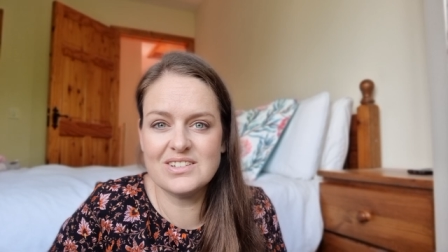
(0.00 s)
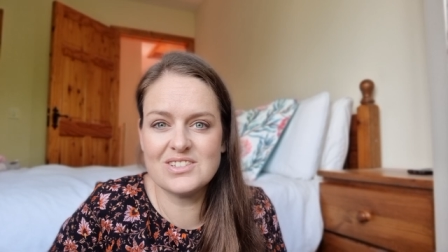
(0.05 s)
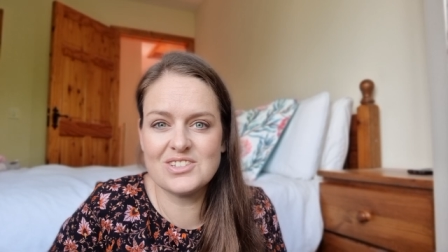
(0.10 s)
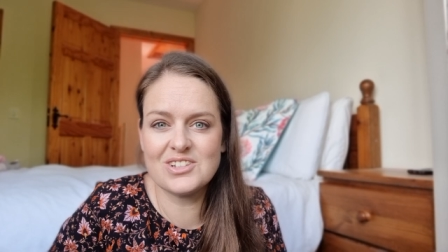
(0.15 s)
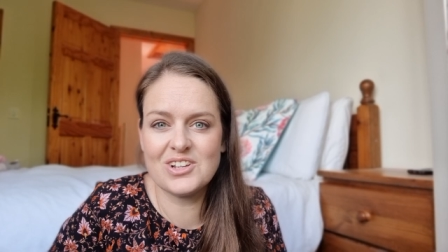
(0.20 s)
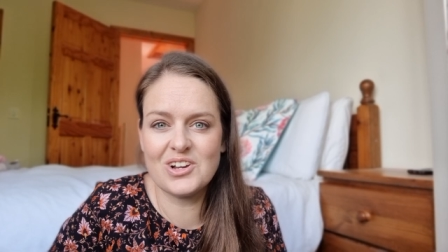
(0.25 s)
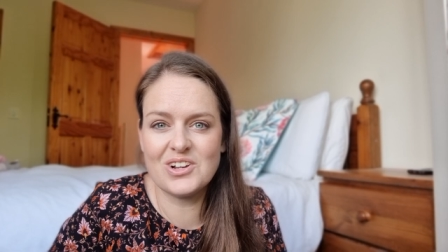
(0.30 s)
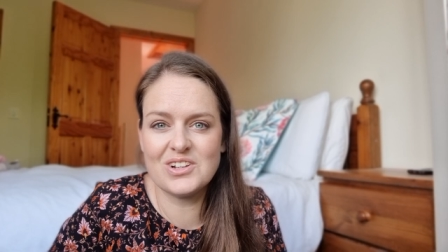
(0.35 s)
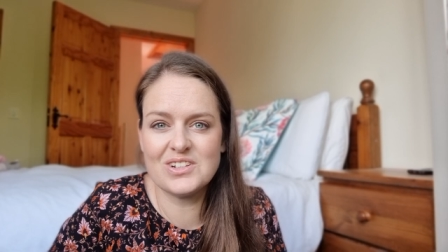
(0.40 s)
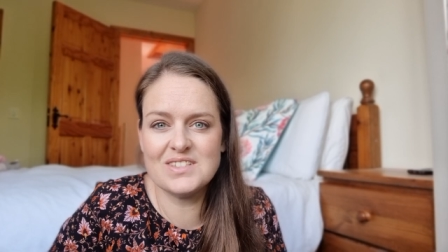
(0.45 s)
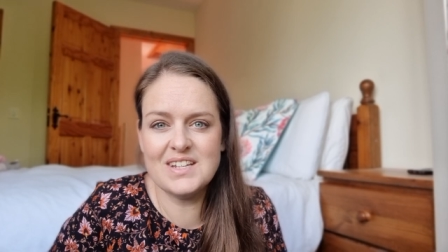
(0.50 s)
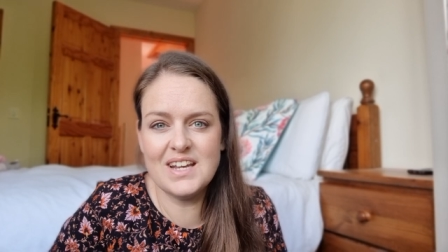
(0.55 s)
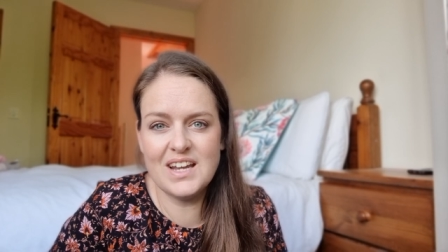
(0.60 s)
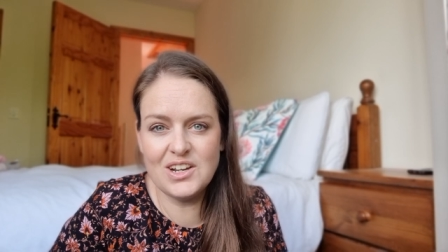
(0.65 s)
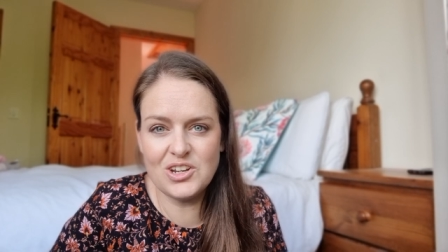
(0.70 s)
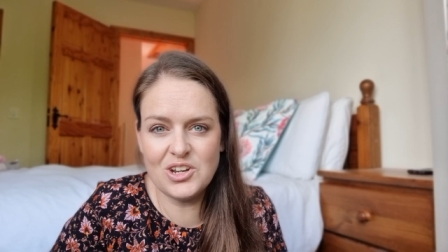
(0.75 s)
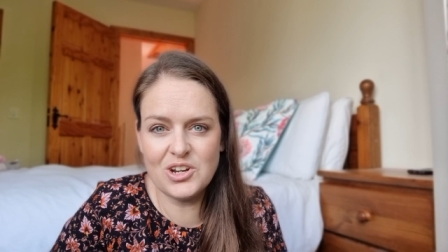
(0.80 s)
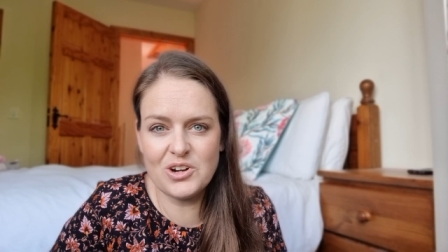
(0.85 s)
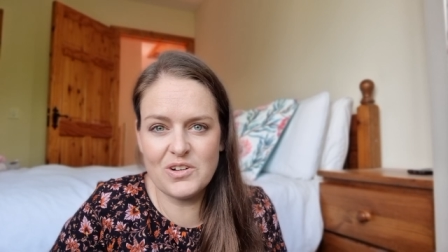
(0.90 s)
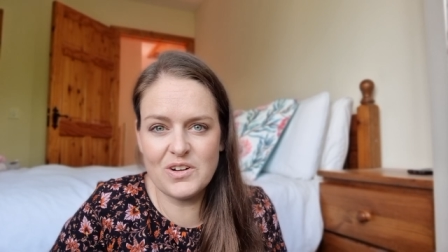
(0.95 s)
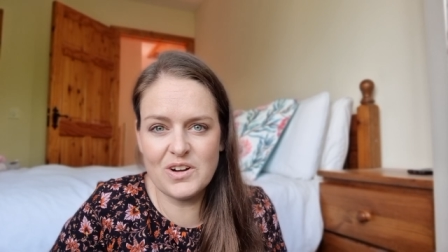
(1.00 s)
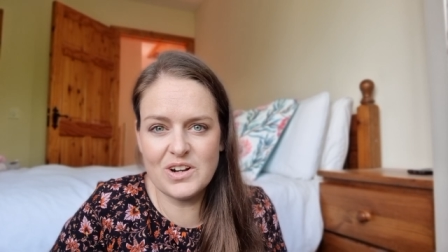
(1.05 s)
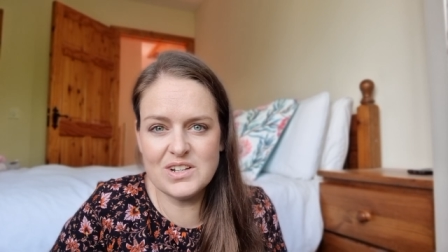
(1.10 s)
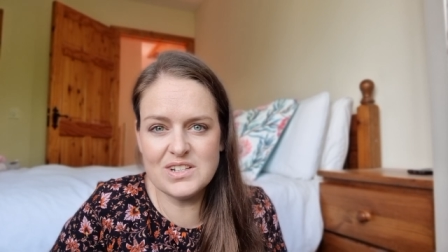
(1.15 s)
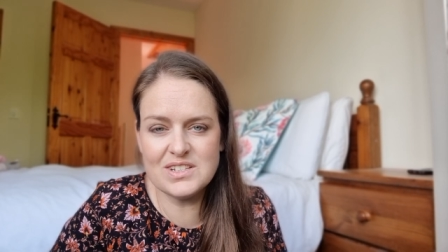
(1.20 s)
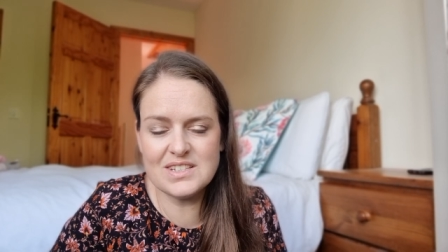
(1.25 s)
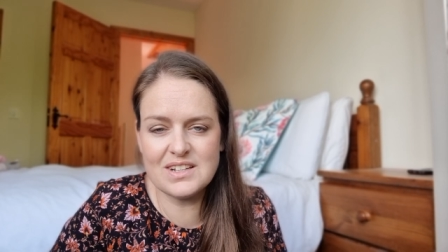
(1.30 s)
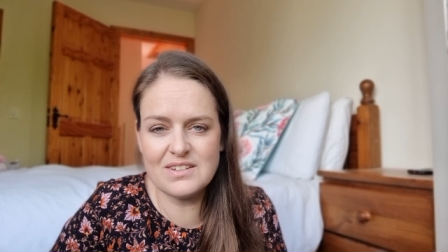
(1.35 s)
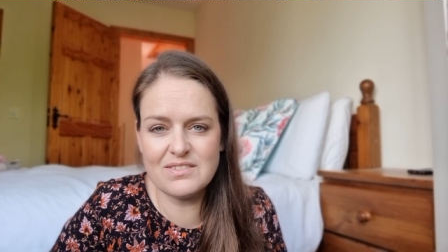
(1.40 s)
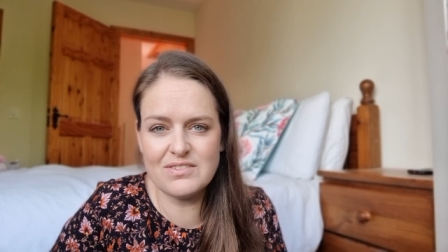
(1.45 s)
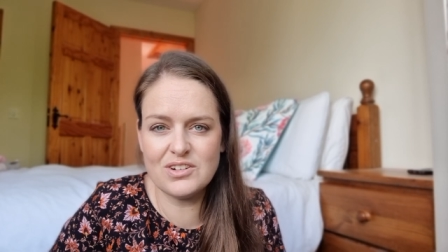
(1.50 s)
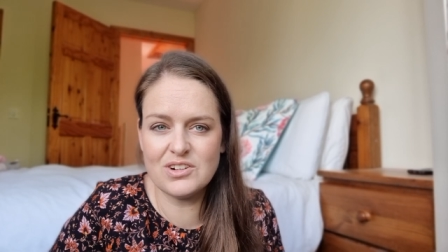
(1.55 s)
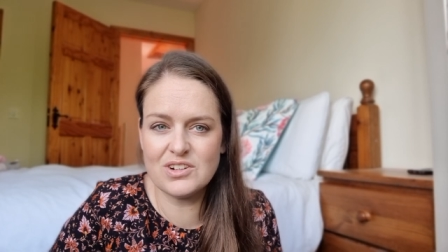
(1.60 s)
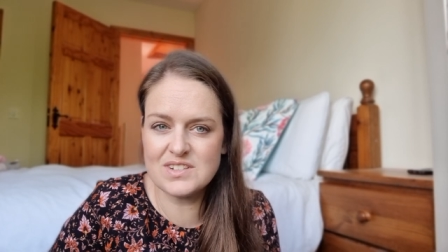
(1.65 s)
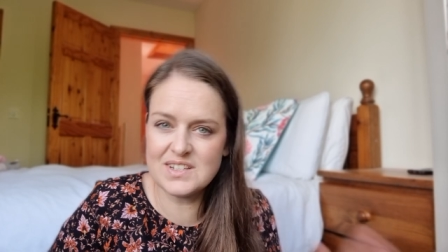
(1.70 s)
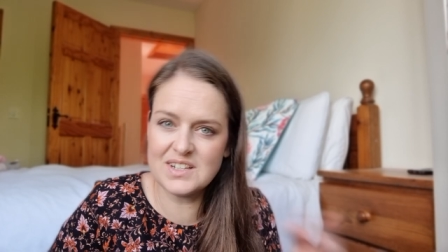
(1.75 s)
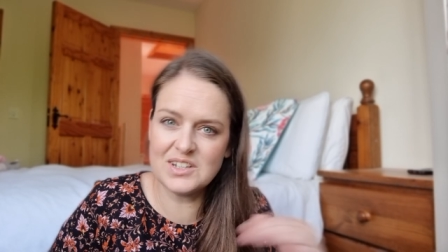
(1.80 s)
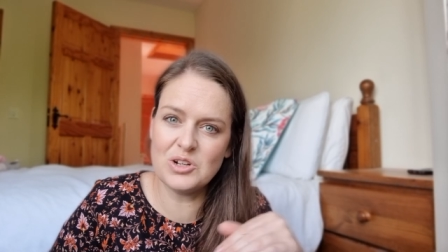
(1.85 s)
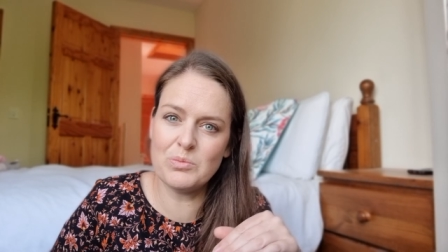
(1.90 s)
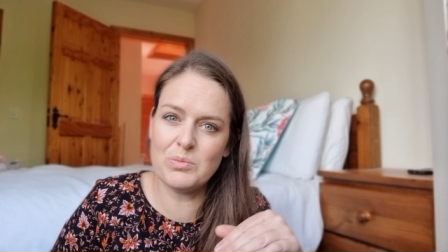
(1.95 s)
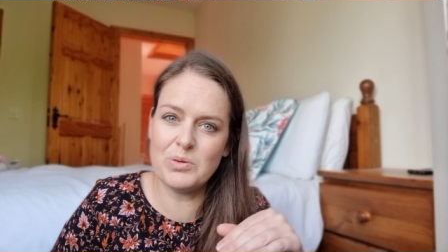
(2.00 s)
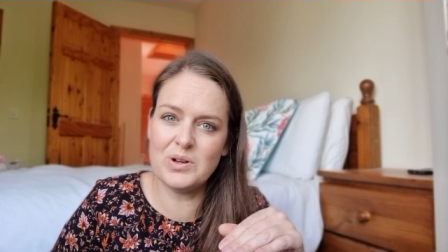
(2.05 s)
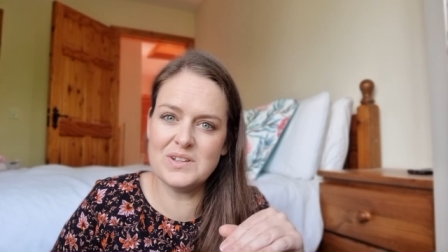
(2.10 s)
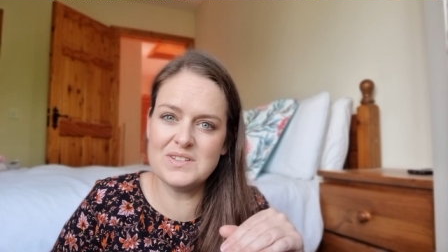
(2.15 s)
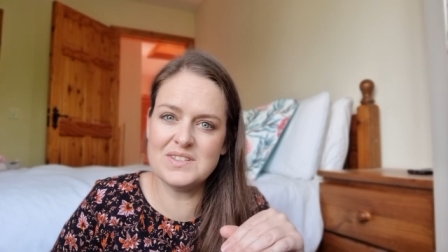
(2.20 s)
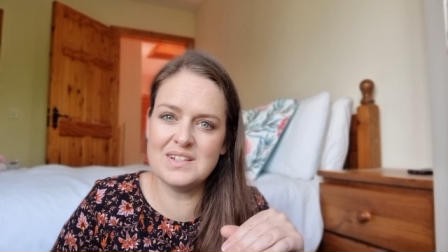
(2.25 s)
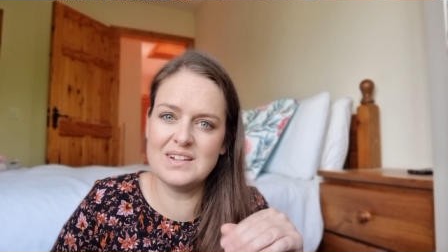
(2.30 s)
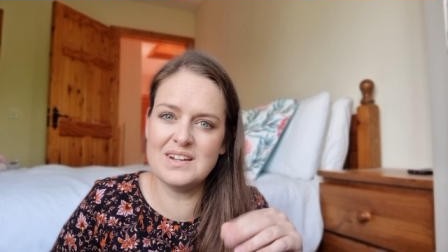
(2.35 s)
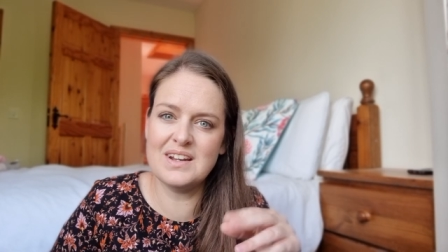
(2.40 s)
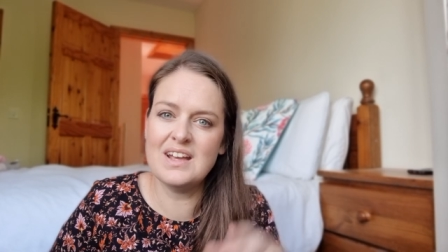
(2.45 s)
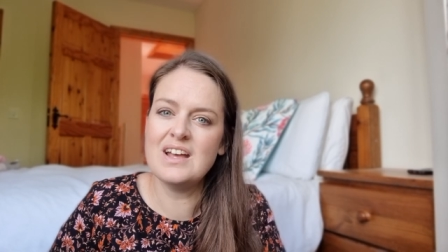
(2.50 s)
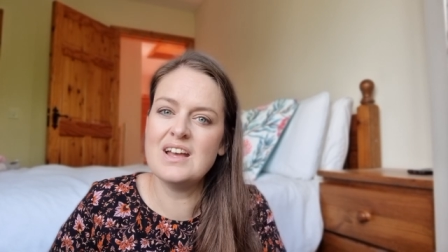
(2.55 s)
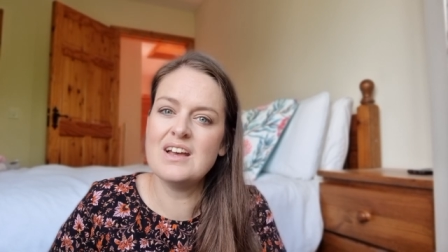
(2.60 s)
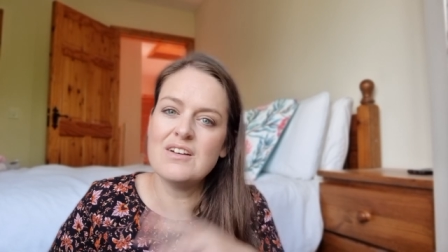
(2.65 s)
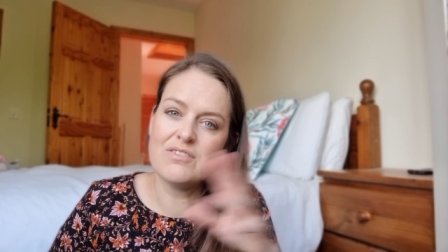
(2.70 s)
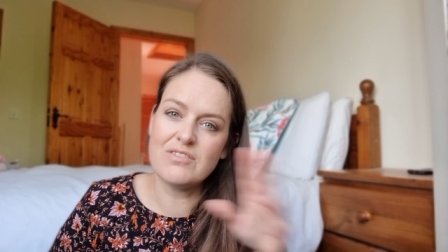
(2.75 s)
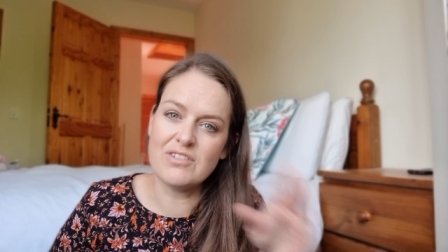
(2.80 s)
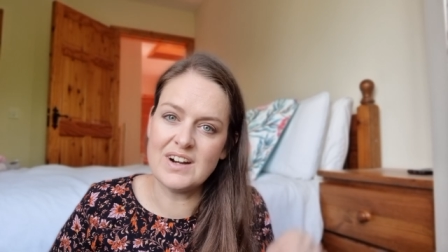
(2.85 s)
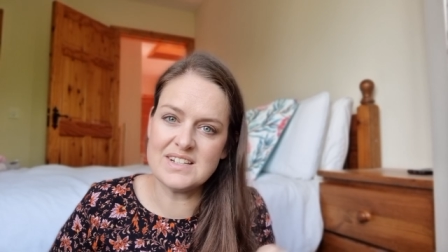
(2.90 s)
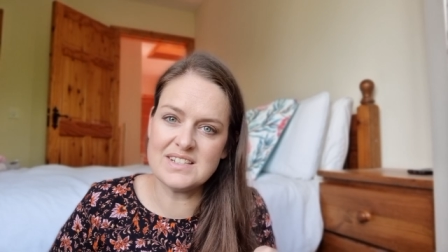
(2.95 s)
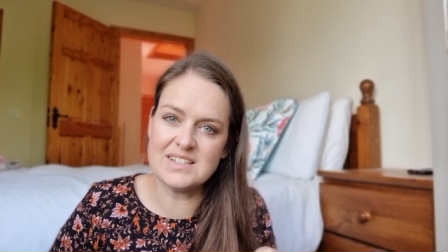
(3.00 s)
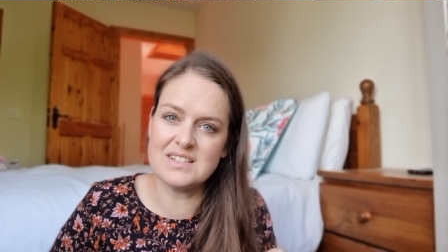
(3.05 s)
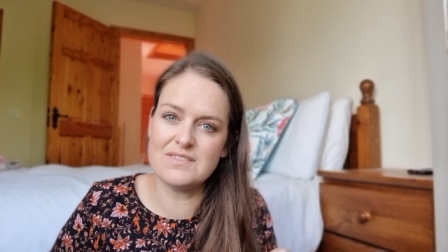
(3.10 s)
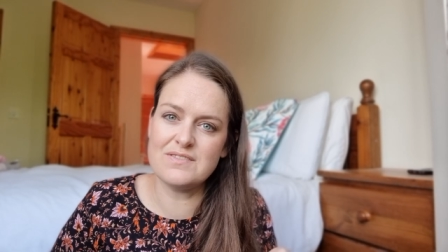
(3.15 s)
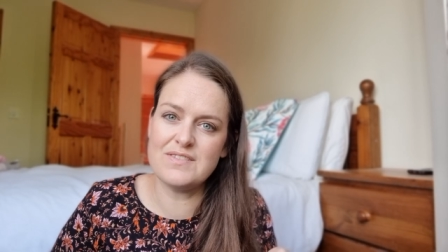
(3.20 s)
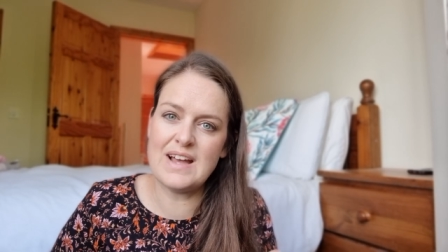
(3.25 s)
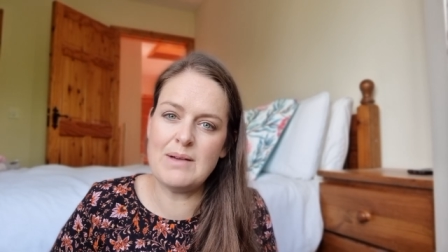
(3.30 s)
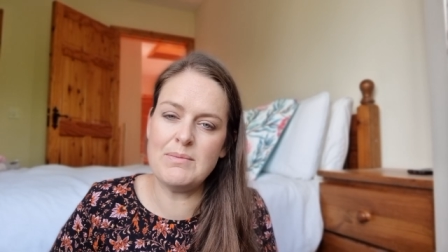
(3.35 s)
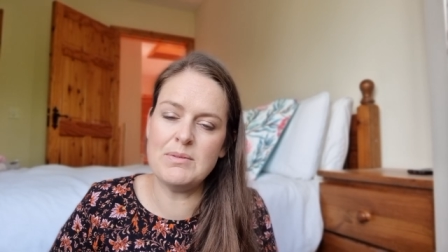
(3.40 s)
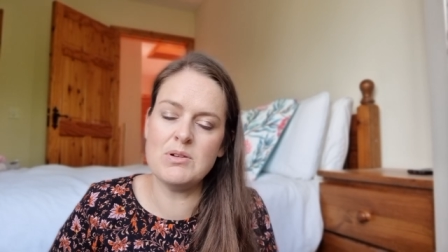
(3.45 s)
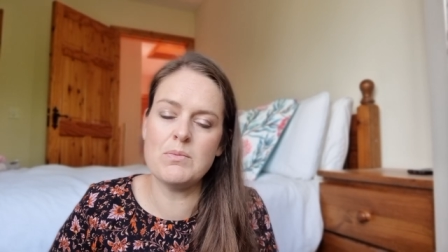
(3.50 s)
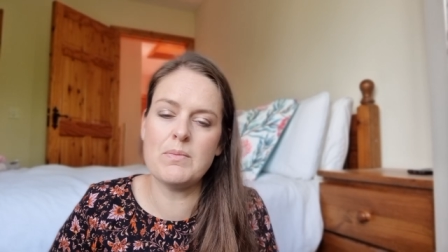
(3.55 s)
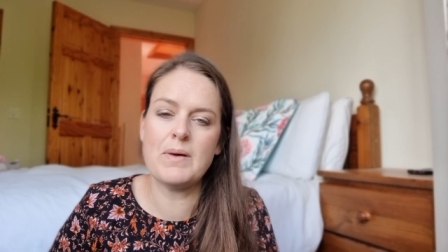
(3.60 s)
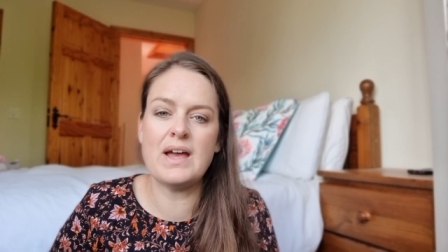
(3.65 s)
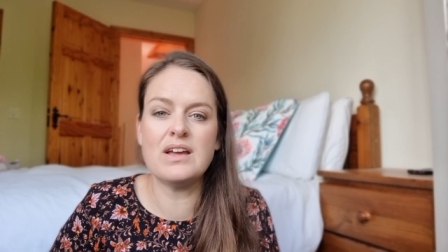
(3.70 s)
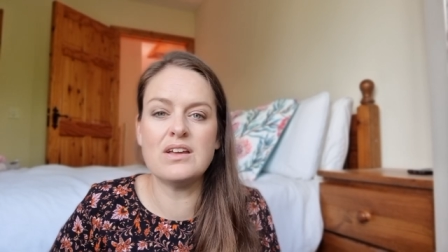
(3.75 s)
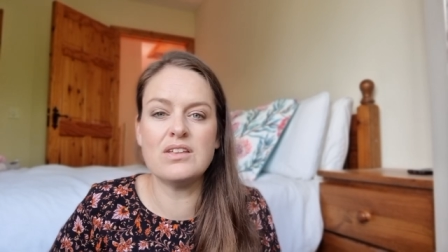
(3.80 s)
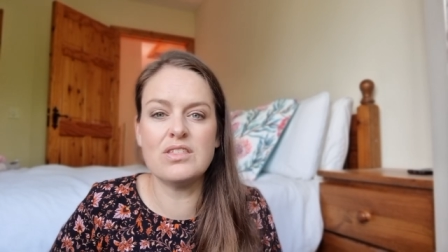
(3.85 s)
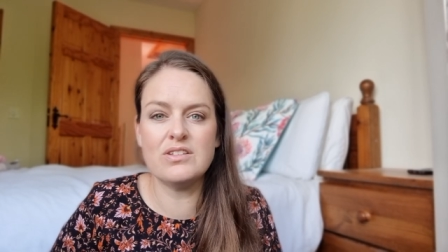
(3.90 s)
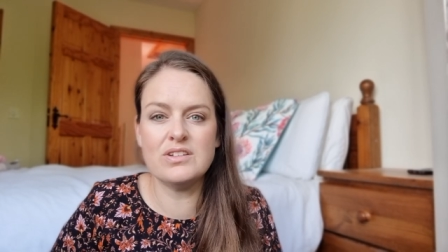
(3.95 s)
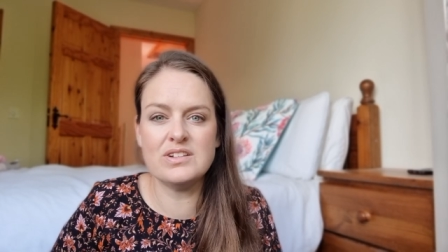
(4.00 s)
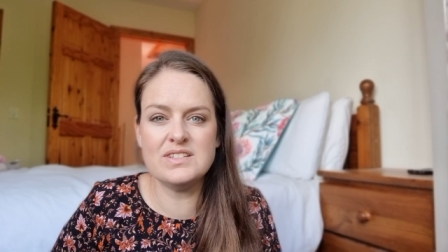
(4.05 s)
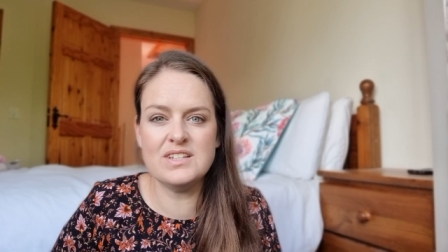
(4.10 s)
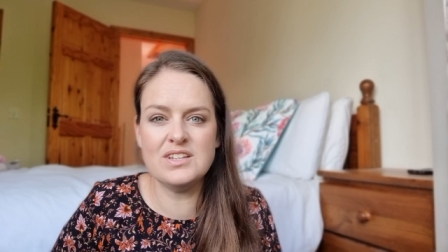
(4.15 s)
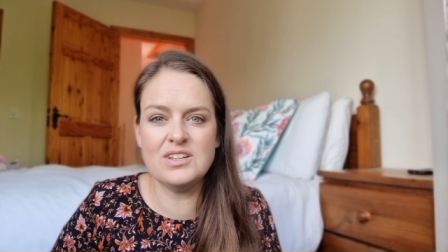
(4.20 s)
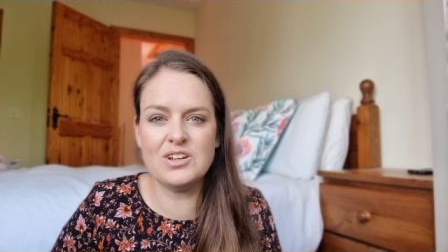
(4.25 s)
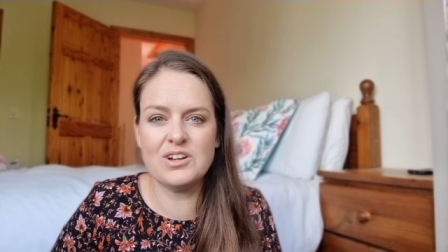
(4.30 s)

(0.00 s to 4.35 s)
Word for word: so 10 euros if you're a single person for us as a family we're paying 30